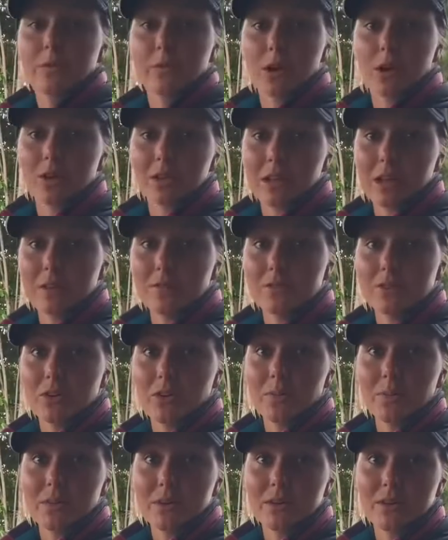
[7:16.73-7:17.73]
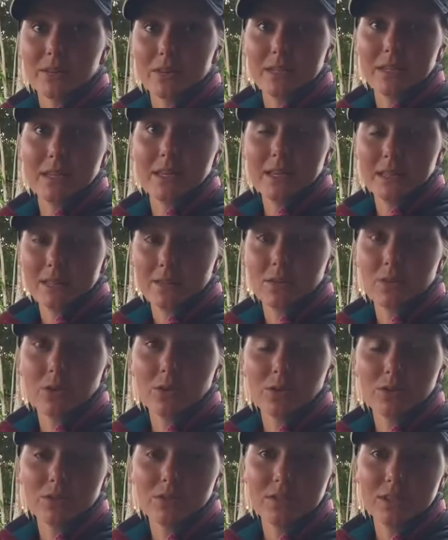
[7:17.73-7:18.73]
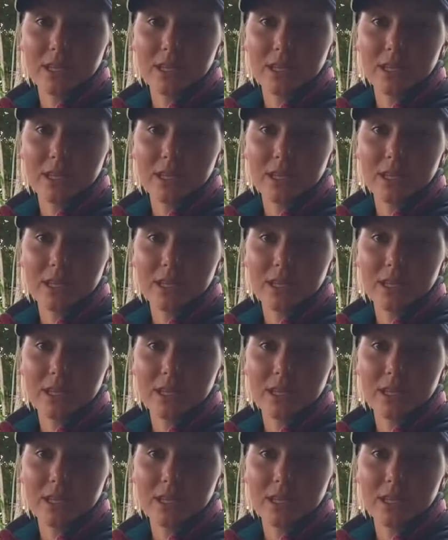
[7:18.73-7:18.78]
got gloves on because it's not good